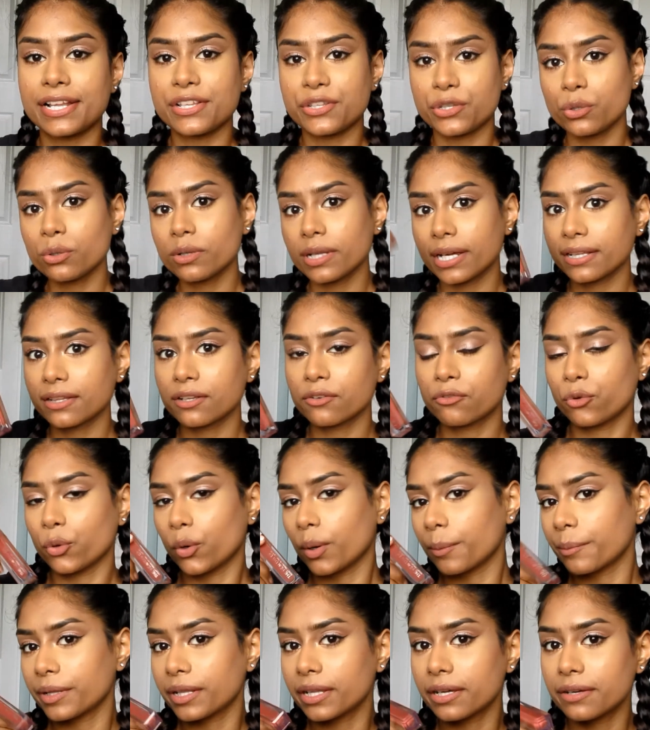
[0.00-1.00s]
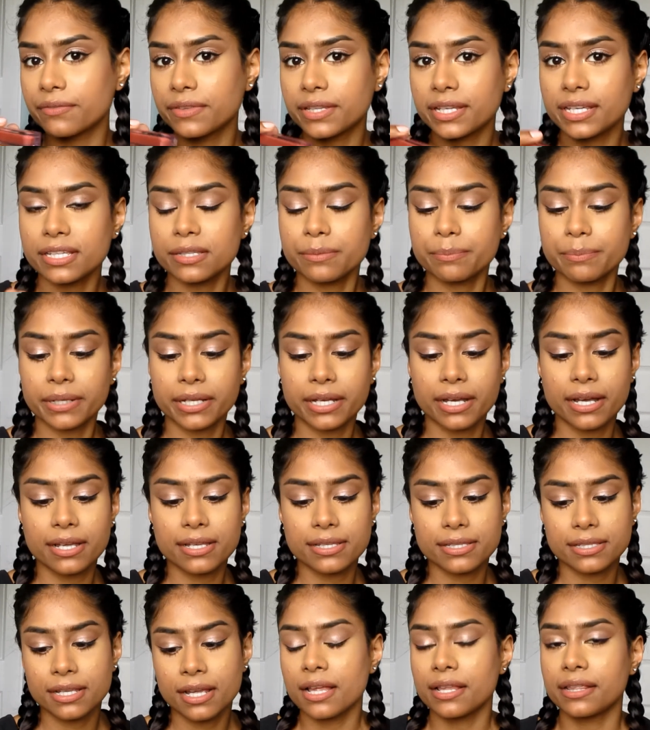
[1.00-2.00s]
I do like the formula of these
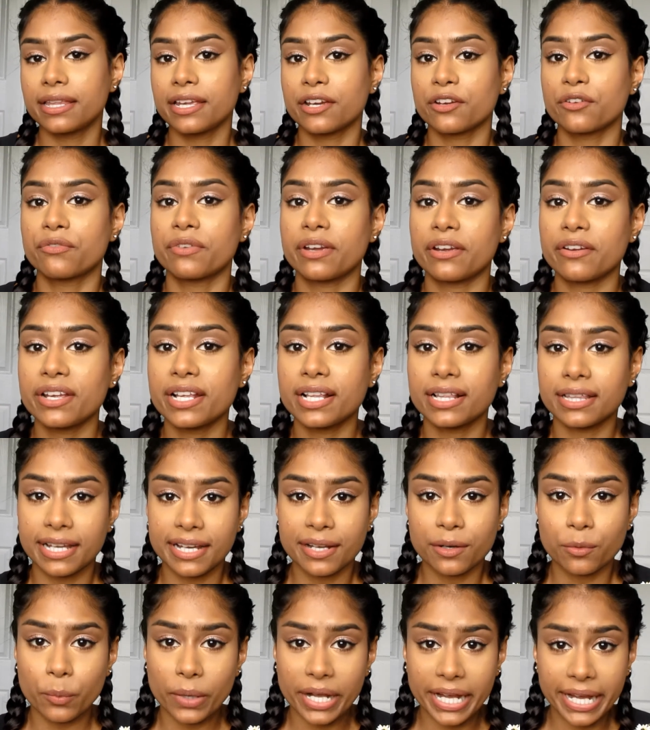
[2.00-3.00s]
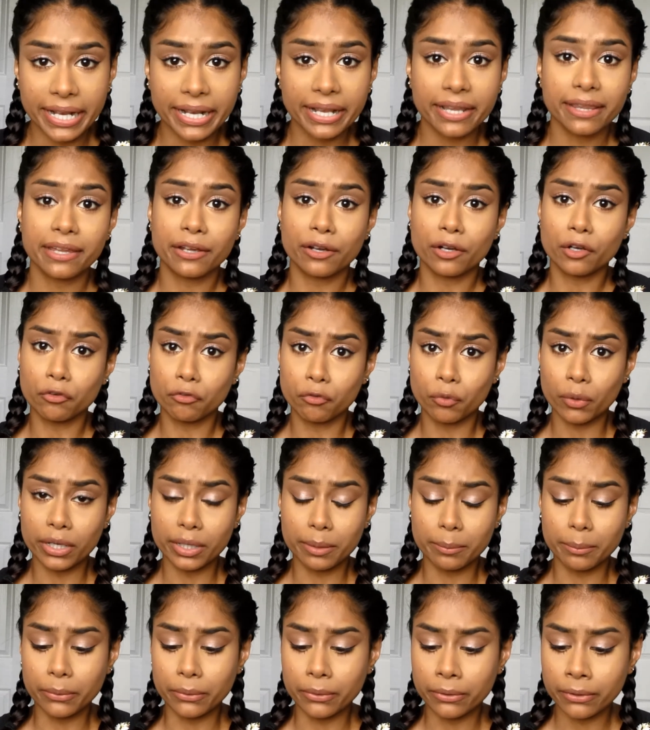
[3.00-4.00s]
because they're very lightweight, they're
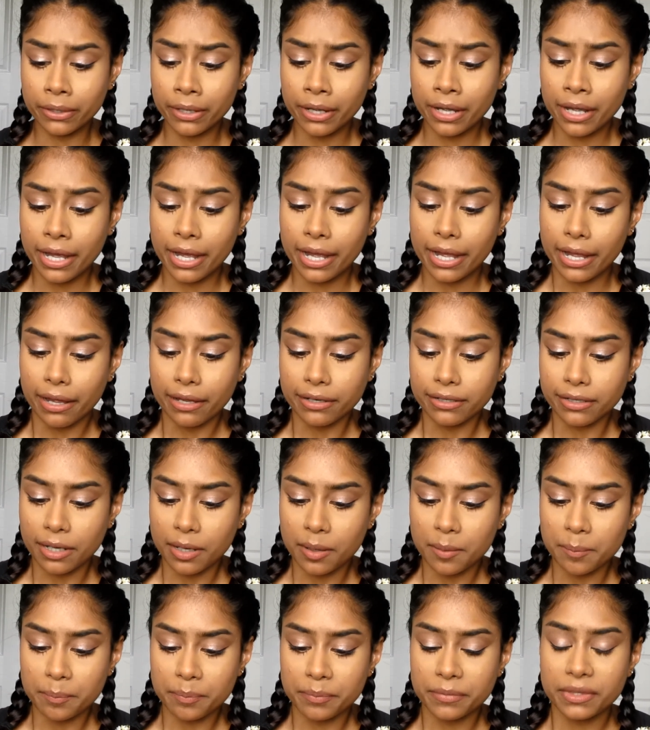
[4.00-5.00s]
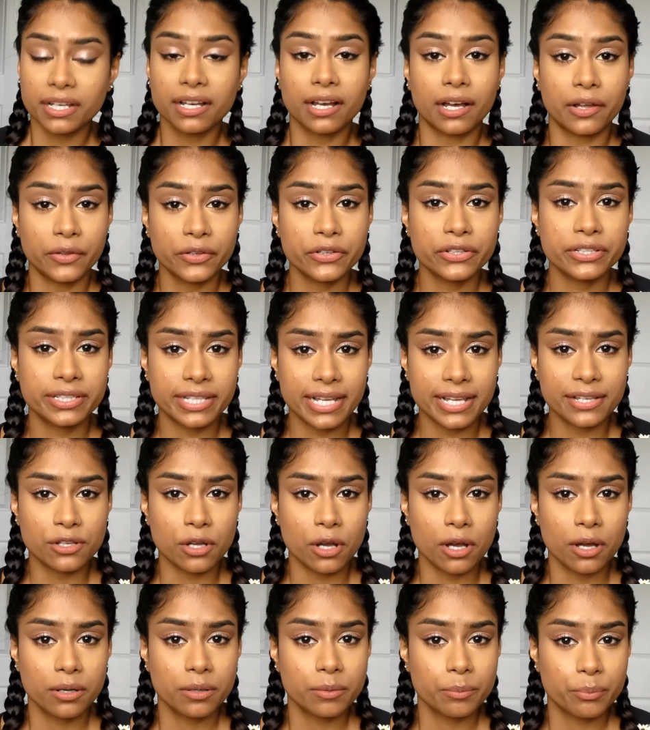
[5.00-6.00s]
affordable, and the color stays
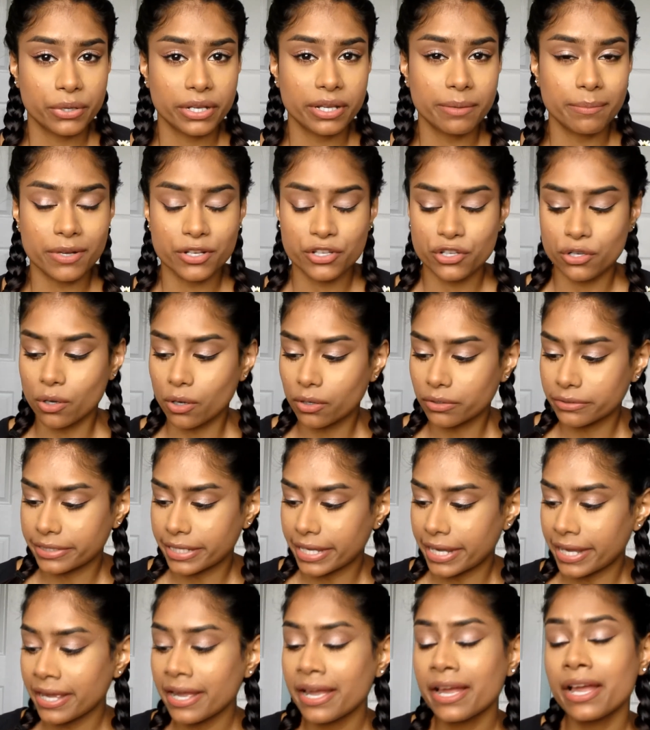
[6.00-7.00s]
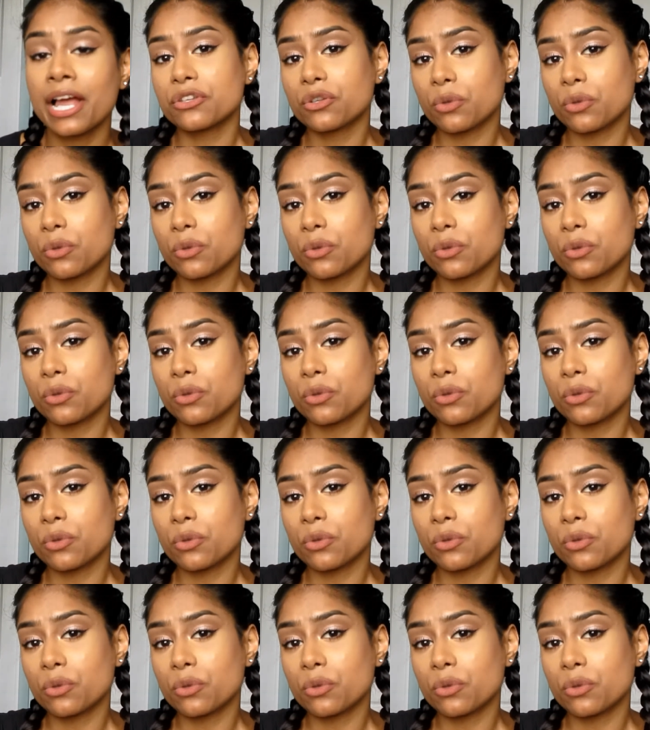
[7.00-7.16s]
on pretty much all day.